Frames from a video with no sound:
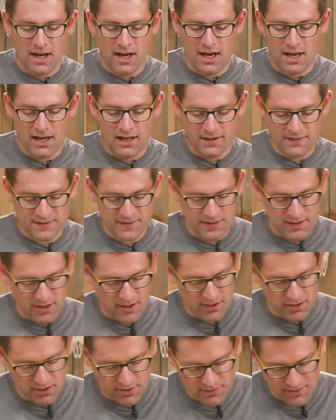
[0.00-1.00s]
as
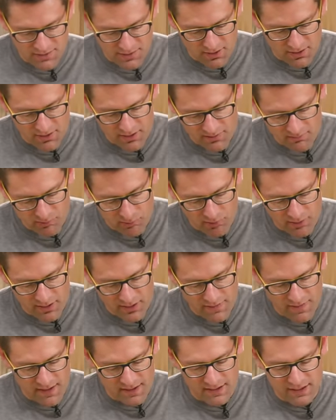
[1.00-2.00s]
a good starting
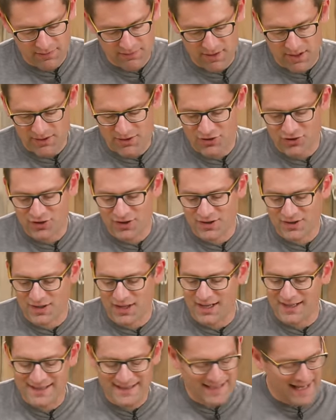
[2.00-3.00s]
point, and that gives us just
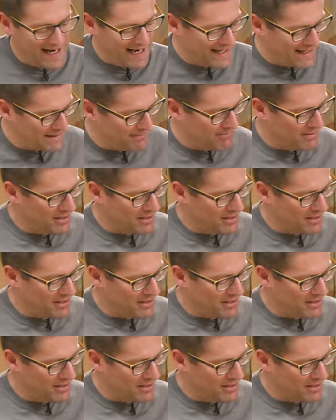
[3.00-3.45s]
a tiny